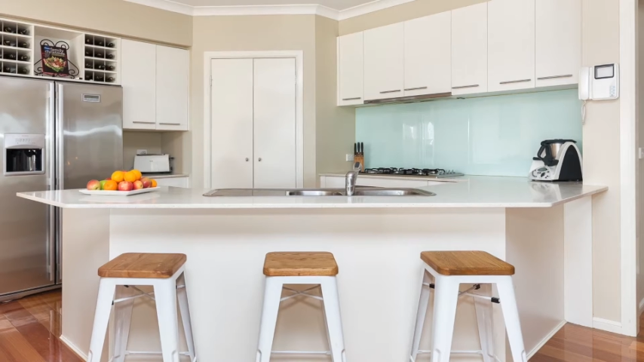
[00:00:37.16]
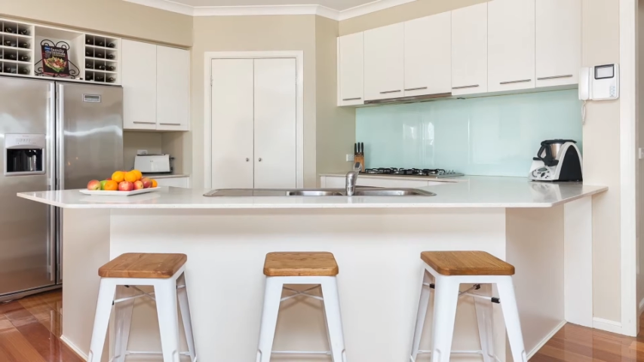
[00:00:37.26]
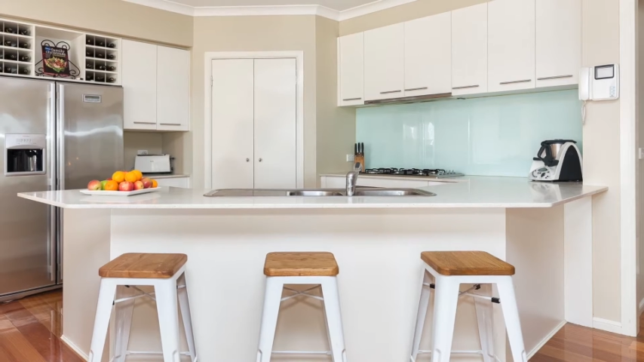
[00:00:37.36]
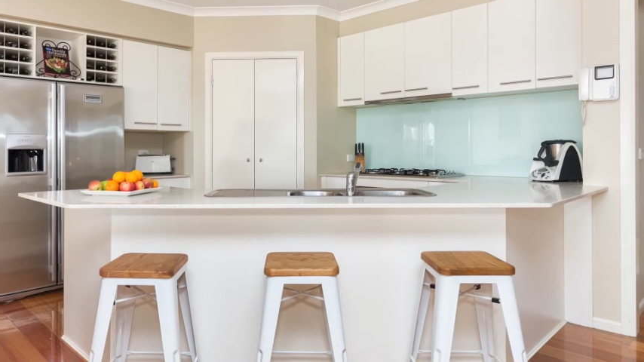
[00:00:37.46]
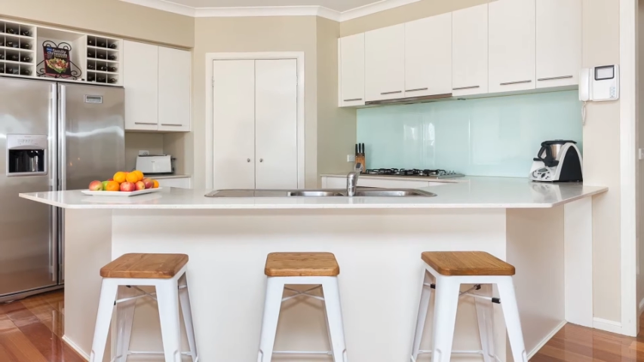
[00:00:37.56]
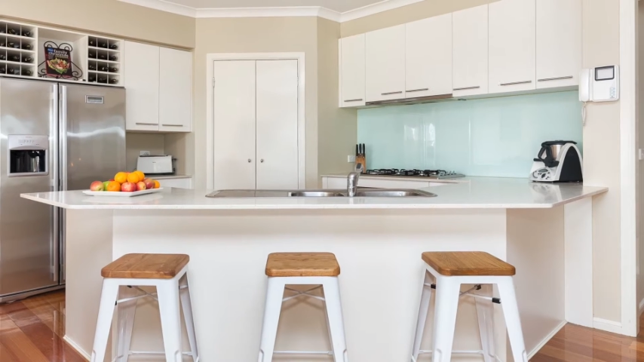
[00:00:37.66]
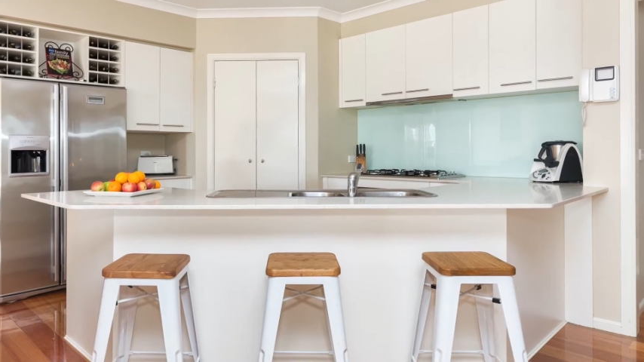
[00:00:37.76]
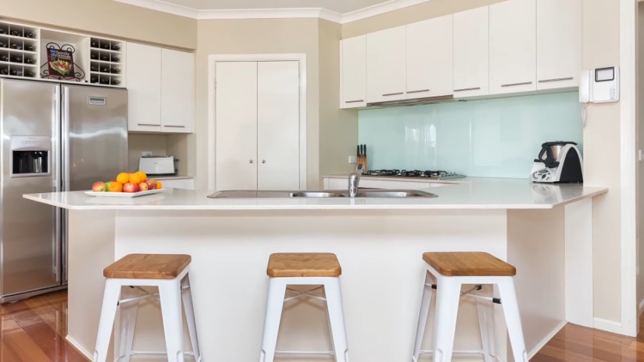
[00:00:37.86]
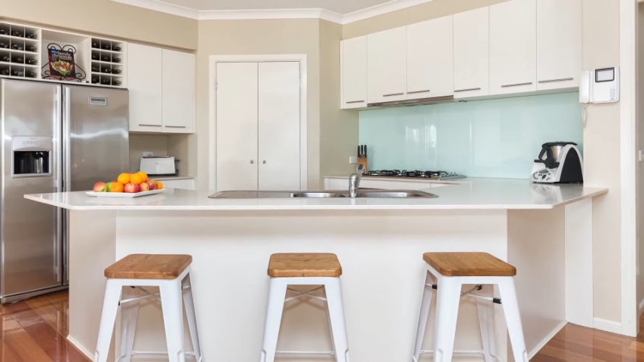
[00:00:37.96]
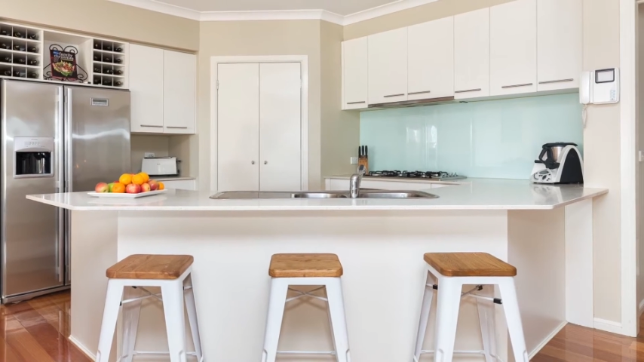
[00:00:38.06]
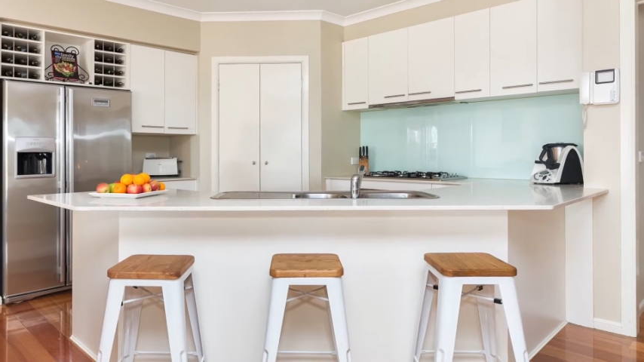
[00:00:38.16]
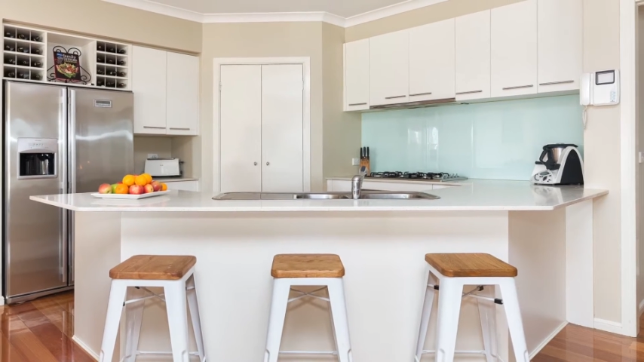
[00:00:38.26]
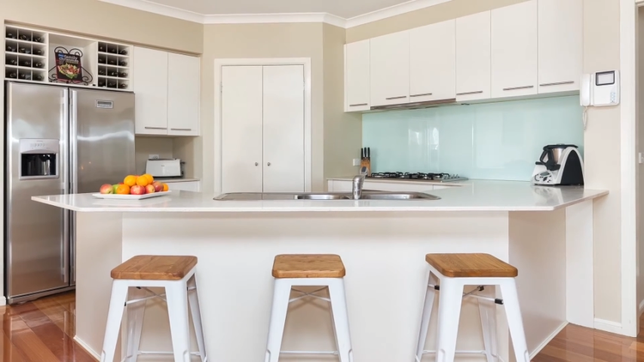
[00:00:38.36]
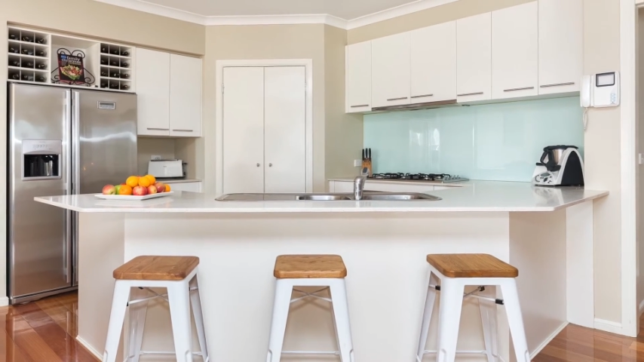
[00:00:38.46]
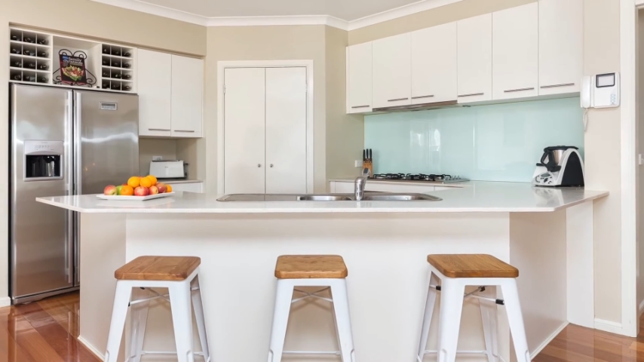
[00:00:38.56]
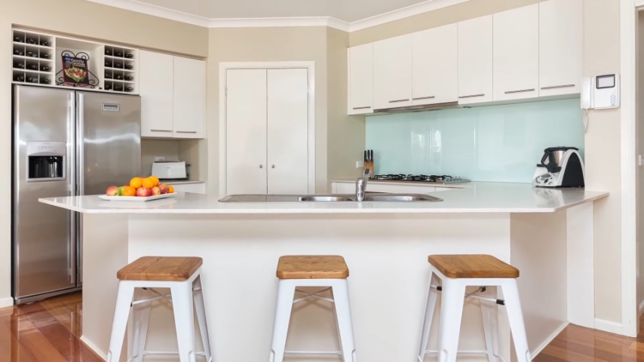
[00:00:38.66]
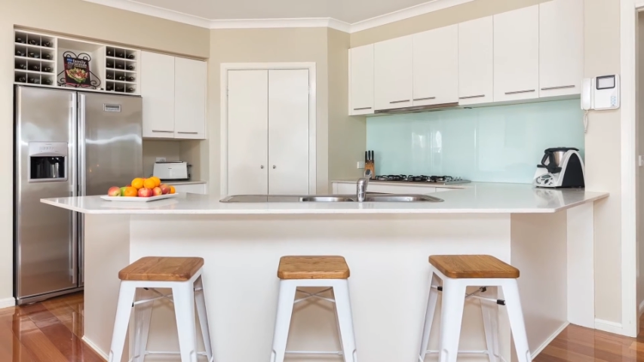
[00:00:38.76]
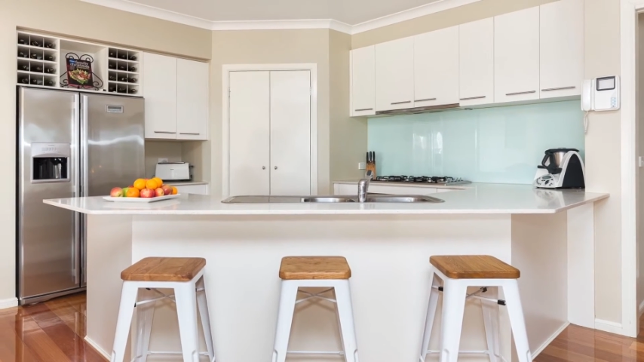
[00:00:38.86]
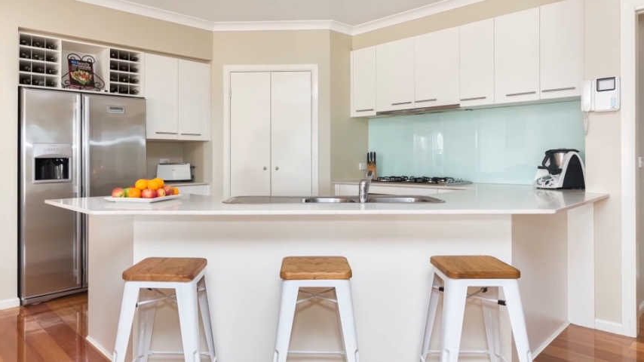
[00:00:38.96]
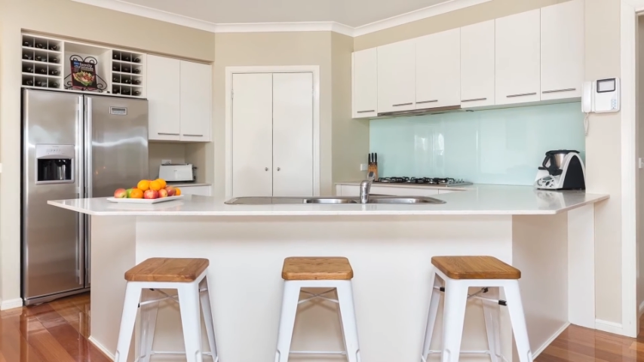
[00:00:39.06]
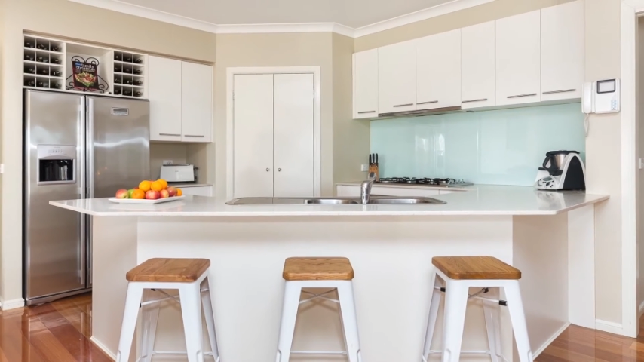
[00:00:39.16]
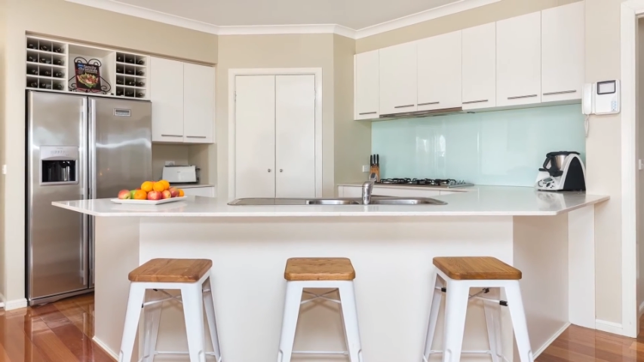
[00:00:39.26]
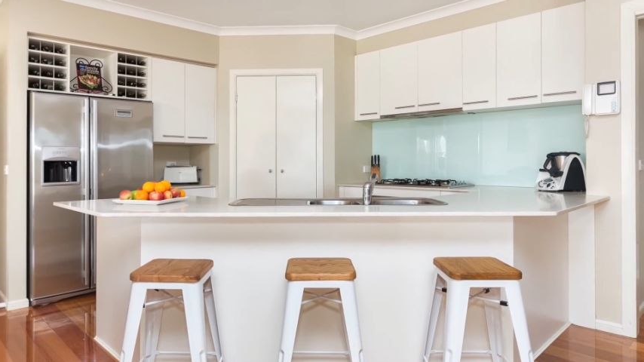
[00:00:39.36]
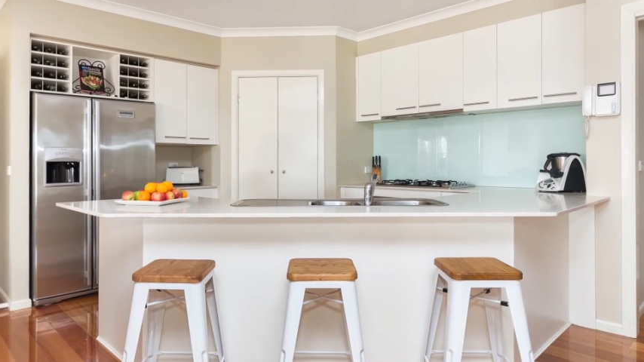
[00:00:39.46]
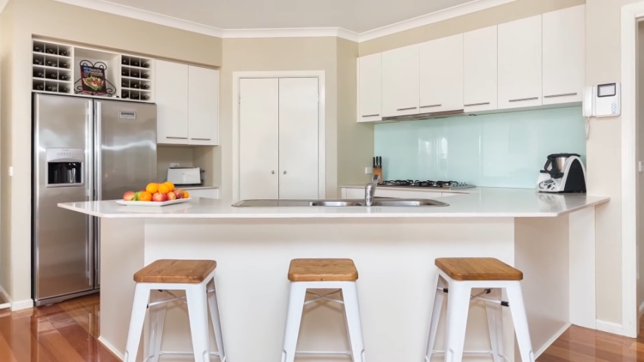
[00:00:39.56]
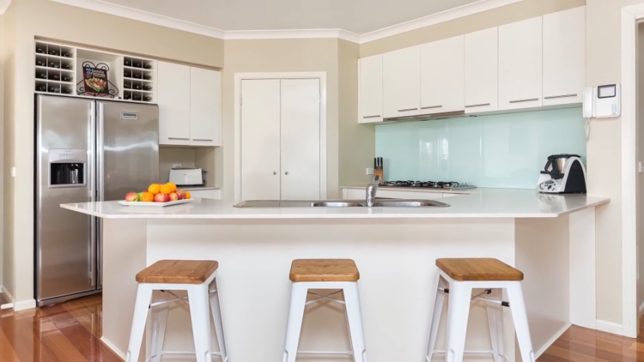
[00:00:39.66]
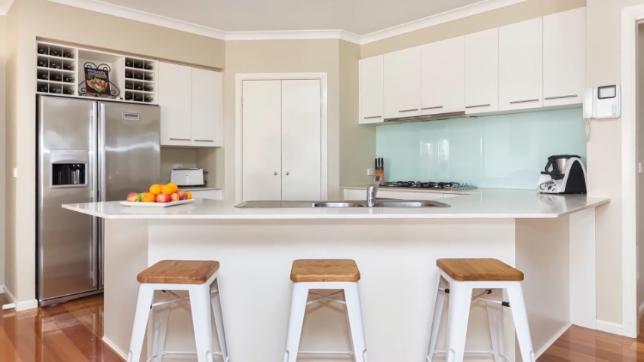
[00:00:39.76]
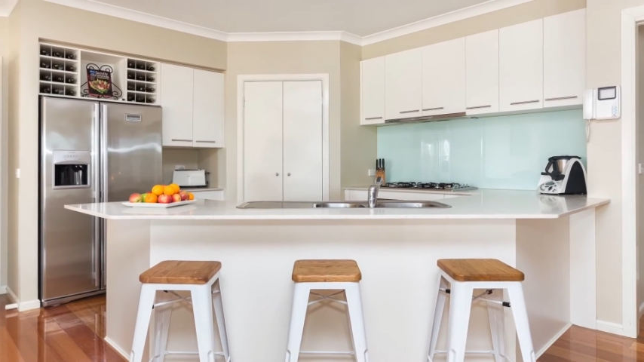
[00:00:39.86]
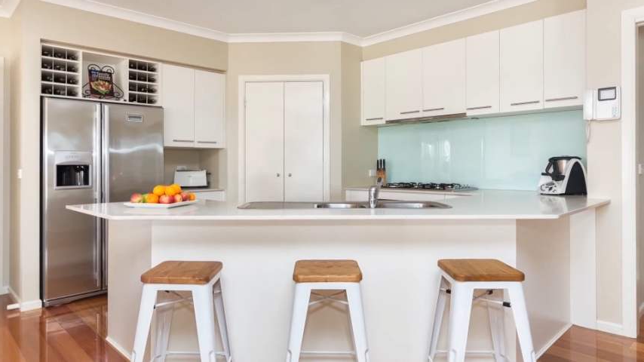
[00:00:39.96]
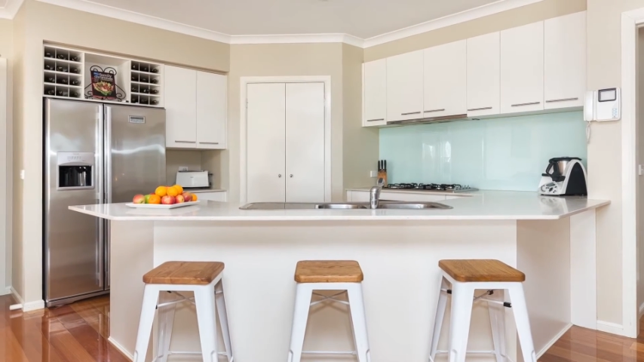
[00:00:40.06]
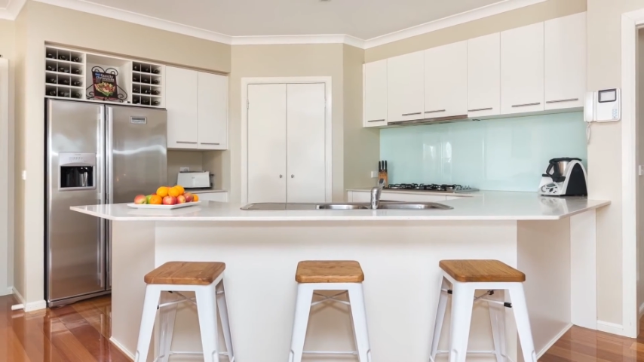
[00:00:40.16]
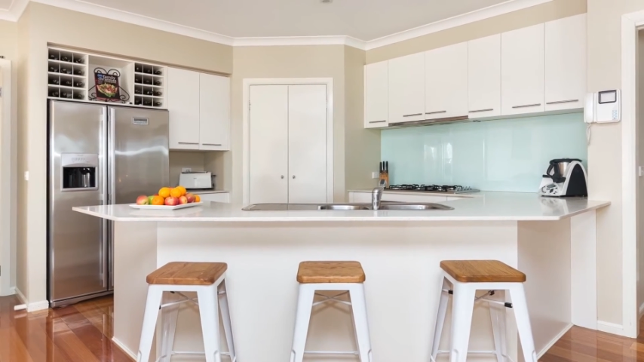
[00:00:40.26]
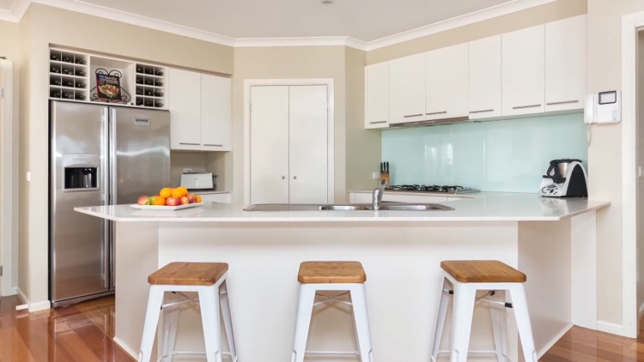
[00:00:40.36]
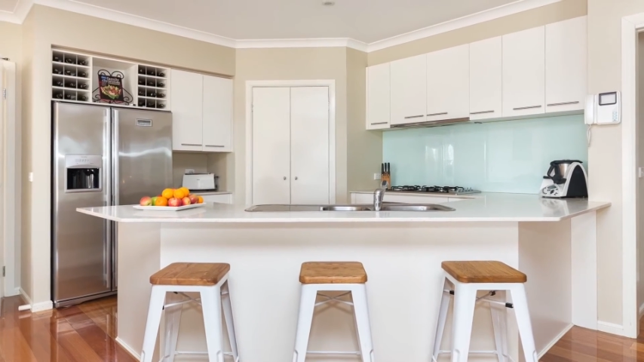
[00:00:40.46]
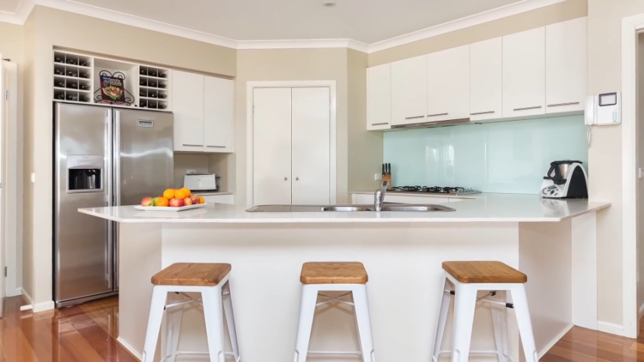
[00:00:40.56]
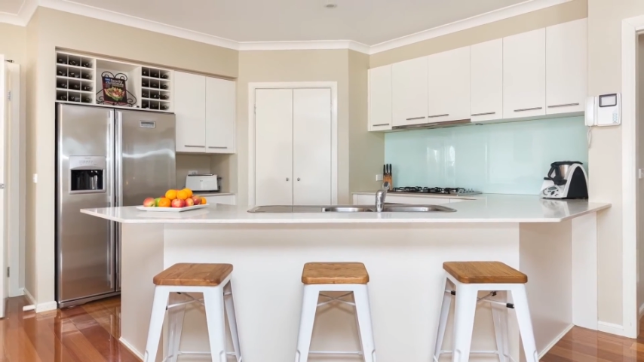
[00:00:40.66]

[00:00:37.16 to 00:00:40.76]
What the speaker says: No face is visible, so there are no lips to read.